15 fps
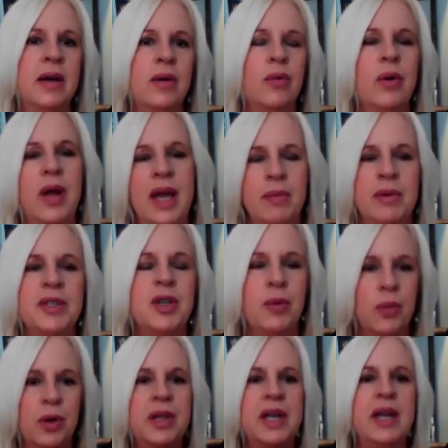We're able to
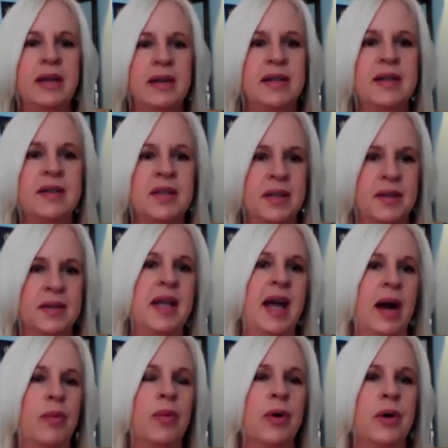really distance
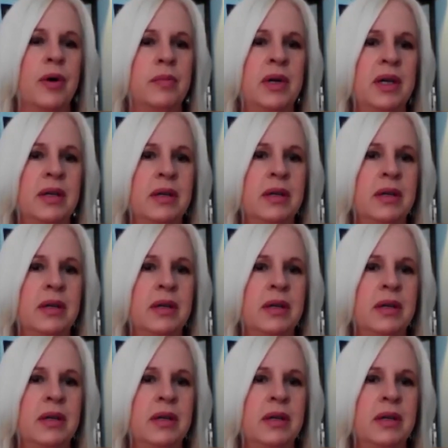that room.